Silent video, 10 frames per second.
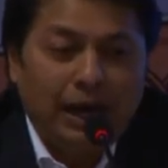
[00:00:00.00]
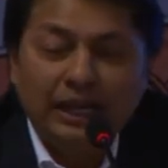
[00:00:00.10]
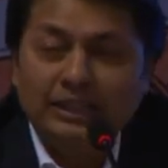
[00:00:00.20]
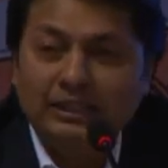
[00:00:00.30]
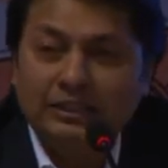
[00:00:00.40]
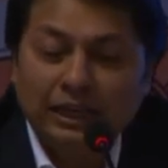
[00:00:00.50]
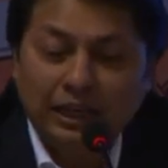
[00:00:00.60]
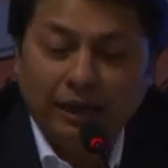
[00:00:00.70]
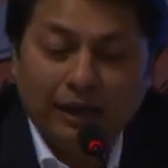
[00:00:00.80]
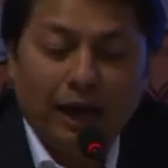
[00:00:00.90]
I
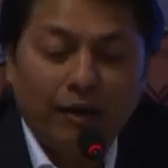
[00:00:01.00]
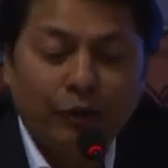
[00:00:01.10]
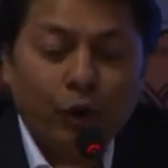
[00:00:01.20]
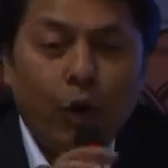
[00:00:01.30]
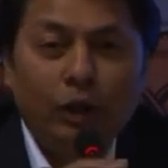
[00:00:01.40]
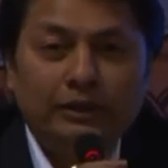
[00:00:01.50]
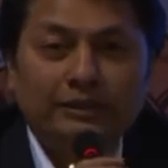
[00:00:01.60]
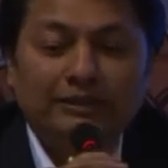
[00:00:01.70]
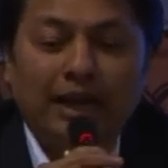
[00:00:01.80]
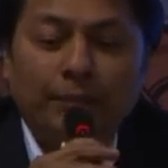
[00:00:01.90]
still, after all this has